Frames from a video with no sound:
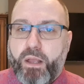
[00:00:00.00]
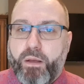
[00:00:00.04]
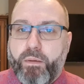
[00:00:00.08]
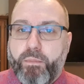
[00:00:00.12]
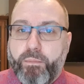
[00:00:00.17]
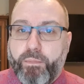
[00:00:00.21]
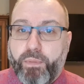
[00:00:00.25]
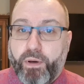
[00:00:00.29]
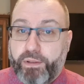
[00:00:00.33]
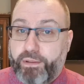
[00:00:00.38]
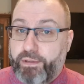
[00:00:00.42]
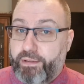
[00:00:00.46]

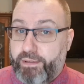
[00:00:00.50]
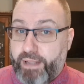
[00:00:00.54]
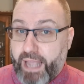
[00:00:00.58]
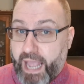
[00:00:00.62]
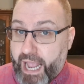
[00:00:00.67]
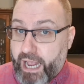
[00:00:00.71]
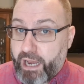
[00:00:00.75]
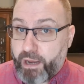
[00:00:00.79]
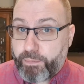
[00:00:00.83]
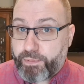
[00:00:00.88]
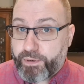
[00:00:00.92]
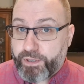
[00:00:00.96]
But
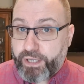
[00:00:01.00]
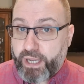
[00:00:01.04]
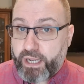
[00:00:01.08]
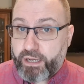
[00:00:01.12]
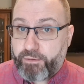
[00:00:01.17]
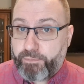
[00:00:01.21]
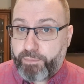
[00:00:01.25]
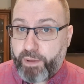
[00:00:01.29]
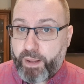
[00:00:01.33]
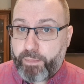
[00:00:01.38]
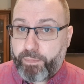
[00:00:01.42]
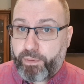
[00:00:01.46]
80%
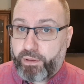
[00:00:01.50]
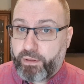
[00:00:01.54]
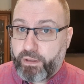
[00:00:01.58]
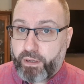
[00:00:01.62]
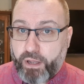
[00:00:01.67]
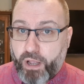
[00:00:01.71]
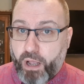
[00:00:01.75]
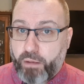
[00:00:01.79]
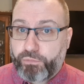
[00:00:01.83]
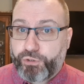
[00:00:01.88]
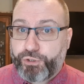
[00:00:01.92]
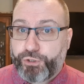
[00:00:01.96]
of people
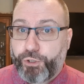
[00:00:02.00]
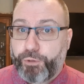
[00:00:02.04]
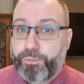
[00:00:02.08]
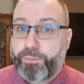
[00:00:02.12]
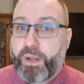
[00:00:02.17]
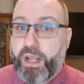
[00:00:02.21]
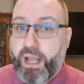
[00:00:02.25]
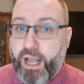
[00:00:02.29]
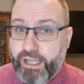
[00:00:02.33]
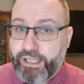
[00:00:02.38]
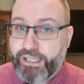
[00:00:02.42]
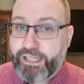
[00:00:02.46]
come through it
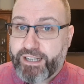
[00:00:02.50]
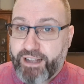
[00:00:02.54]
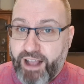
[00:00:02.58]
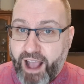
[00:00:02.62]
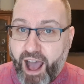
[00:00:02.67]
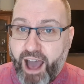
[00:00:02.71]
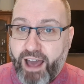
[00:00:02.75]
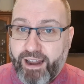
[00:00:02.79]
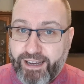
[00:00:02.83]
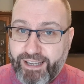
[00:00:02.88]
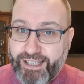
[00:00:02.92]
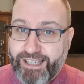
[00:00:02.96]
because
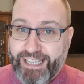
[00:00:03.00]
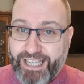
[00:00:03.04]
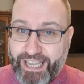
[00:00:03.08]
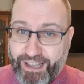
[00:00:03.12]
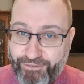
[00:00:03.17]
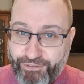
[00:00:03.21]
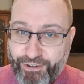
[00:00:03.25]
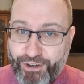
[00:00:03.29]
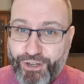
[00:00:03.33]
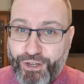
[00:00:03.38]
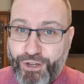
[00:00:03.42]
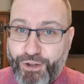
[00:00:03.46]
God has
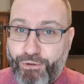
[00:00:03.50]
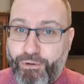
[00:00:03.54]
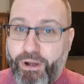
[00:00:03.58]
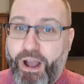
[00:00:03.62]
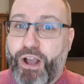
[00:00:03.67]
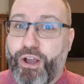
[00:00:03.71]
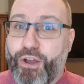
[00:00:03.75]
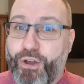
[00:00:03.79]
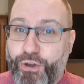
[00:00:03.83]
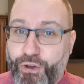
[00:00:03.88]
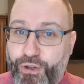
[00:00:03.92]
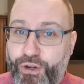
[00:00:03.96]
given you a
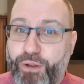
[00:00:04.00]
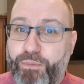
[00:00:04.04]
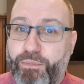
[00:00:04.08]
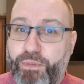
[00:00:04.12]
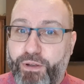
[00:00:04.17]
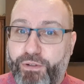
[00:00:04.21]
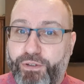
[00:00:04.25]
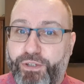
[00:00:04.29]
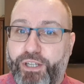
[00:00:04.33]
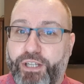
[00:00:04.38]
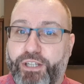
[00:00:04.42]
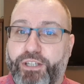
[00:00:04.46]
good
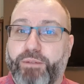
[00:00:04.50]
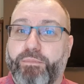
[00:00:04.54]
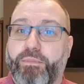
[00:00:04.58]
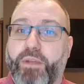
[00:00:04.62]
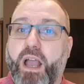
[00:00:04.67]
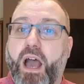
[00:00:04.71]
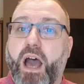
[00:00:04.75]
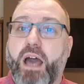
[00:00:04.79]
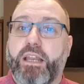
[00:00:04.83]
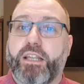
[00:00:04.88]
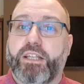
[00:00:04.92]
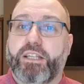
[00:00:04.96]
immune system.
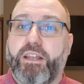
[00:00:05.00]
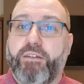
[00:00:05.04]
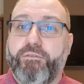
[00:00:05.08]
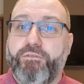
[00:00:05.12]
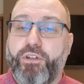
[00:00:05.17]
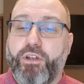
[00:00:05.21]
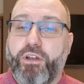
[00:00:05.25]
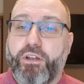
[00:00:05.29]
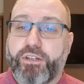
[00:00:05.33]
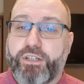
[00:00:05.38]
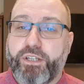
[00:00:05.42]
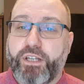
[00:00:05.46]
God has given
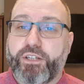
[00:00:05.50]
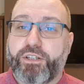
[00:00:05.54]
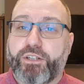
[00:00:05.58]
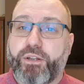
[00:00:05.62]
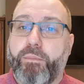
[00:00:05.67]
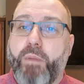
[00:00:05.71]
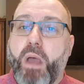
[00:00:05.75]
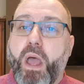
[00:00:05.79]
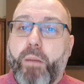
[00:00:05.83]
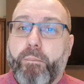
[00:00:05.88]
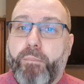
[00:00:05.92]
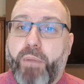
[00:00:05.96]
you a
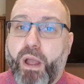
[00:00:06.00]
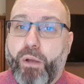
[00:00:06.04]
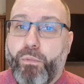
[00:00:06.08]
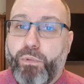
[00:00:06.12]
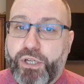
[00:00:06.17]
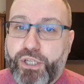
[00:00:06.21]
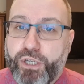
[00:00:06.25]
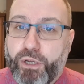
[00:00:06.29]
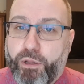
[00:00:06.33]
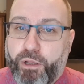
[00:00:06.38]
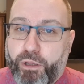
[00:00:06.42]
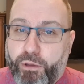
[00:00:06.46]
system by
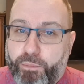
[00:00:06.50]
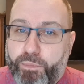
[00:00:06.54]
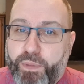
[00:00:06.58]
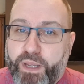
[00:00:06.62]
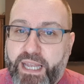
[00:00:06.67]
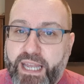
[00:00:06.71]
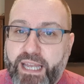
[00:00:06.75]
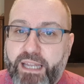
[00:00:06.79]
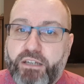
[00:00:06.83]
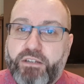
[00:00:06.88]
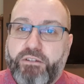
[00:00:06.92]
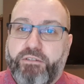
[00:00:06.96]
which it will
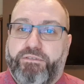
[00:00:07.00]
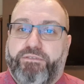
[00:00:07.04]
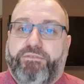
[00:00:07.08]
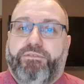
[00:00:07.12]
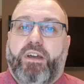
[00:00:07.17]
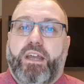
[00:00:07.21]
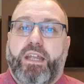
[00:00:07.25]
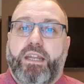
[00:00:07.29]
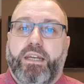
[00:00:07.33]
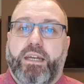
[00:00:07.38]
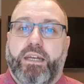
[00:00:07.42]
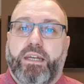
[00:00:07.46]
begin to
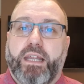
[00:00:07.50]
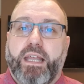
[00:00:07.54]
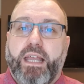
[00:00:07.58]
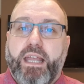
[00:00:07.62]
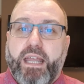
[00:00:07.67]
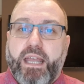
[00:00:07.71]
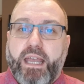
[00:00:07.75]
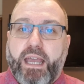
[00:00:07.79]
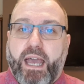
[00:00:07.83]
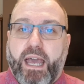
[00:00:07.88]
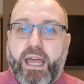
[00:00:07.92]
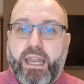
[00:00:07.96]
fight it.
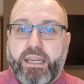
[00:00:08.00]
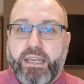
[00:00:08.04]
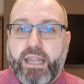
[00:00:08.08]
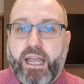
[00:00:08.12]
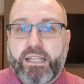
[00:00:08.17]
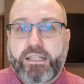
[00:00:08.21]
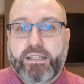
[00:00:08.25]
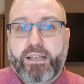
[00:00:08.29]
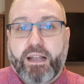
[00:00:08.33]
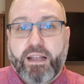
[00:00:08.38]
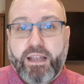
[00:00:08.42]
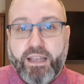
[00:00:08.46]
And
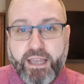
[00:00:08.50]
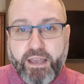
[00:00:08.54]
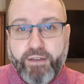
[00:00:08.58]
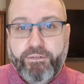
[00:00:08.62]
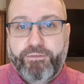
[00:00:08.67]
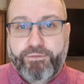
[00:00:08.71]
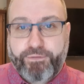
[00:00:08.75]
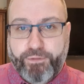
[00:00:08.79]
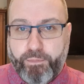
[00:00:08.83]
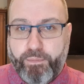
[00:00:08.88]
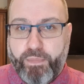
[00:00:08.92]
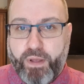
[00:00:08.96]
that's a
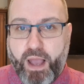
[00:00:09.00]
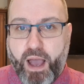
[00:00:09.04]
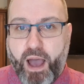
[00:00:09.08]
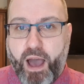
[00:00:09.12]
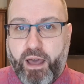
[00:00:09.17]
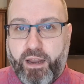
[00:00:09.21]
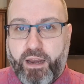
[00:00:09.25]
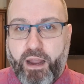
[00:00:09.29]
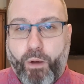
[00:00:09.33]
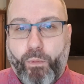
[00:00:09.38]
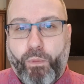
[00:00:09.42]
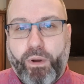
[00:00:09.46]
gift from
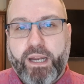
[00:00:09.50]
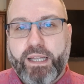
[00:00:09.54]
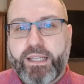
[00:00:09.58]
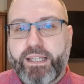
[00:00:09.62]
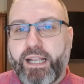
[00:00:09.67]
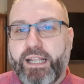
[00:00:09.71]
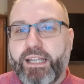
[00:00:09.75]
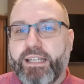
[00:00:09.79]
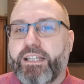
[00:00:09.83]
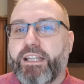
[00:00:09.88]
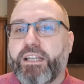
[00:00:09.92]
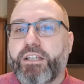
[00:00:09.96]
God. I want to
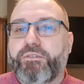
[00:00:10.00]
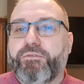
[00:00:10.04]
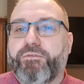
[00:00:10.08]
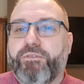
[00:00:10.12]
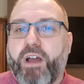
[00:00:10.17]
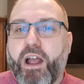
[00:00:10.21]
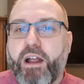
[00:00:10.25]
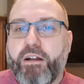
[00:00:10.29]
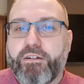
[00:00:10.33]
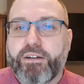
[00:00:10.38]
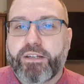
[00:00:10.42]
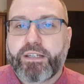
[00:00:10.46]
tell you, this
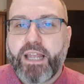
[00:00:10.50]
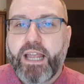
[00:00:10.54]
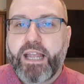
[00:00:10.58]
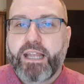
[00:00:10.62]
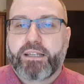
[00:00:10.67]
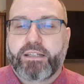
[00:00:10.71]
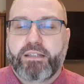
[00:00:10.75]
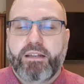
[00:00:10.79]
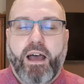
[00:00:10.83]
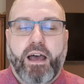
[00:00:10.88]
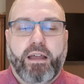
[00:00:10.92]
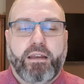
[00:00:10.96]
virus
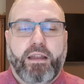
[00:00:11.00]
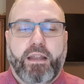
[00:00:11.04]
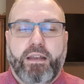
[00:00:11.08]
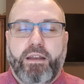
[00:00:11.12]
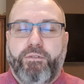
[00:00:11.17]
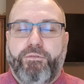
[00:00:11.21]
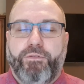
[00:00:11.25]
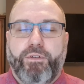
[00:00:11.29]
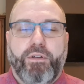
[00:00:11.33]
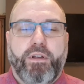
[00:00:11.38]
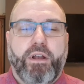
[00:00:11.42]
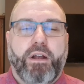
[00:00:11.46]
is not, and
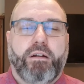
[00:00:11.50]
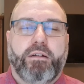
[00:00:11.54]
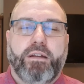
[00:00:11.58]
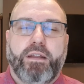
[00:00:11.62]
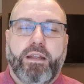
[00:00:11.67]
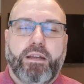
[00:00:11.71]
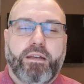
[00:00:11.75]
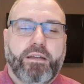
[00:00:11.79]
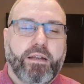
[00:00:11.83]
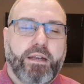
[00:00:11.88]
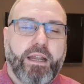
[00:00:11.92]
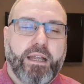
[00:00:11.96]
if you hear on the
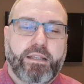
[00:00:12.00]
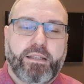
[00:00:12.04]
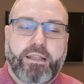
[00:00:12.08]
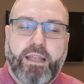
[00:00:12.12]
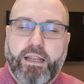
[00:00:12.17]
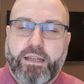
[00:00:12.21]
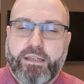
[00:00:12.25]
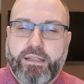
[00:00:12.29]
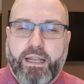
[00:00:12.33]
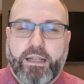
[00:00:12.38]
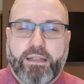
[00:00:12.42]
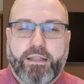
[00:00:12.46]
internet
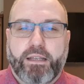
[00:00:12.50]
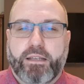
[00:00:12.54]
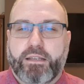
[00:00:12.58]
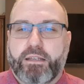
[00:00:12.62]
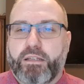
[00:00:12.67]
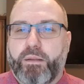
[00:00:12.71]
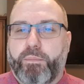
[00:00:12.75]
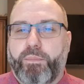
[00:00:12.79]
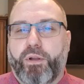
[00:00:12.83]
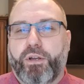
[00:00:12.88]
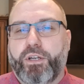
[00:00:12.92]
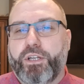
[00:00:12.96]
things like this is
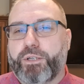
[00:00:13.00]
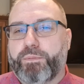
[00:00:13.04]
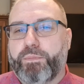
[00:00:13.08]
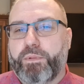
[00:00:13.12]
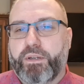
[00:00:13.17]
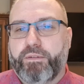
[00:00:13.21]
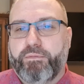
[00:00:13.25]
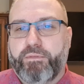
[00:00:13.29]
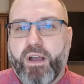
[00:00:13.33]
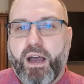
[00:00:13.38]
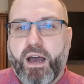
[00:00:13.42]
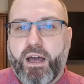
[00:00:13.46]
the
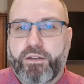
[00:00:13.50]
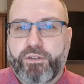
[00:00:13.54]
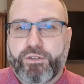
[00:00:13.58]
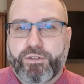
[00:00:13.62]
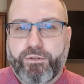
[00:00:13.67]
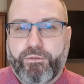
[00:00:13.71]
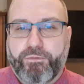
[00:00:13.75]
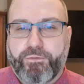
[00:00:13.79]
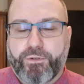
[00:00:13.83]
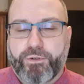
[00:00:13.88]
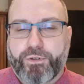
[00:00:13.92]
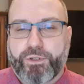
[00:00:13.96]
punishment of God and
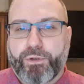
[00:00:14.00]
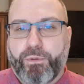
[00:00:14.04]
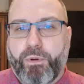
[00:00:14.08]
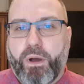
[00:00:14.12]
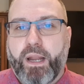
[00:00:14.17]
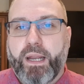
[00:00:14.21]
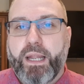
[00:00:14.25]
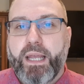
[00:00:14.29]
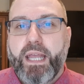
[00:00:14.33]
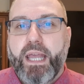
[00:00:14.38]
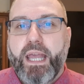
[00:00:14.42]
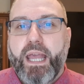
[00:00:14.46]
so forth and so on.